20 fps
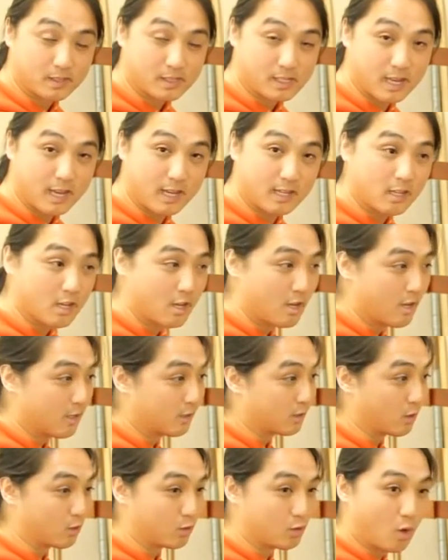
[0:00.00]
Okay?
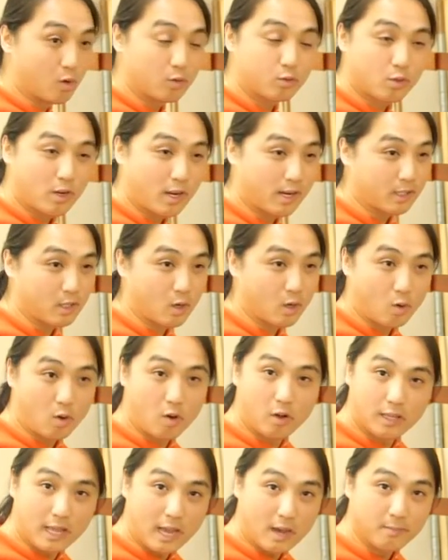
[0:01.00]
So don't try to go
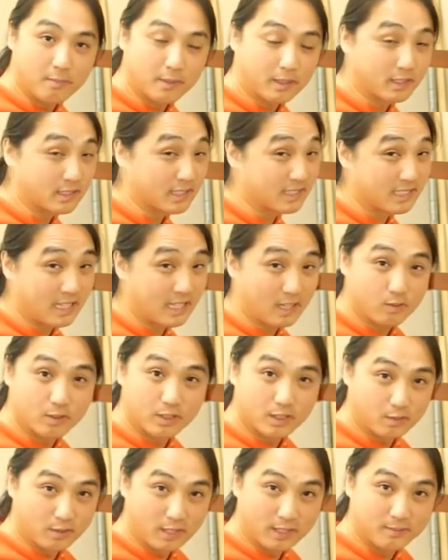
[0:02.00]
all out because it's not
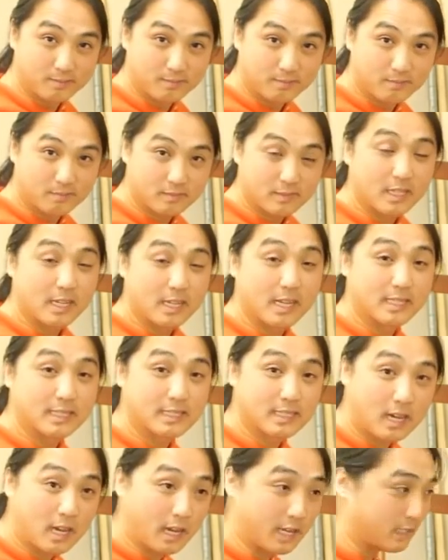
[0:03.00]
really right. Hit
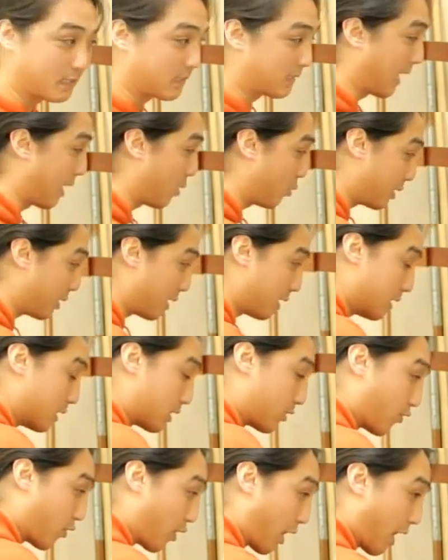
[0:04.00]
tight. Stay within
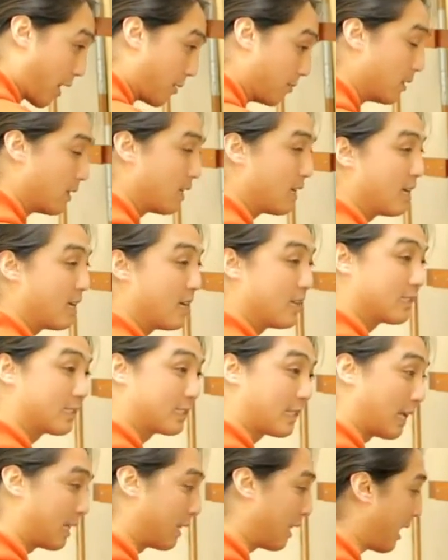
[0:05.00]
this frame.
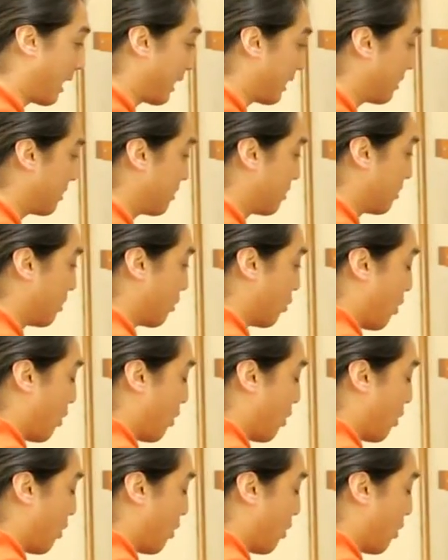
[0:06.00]
Stay light.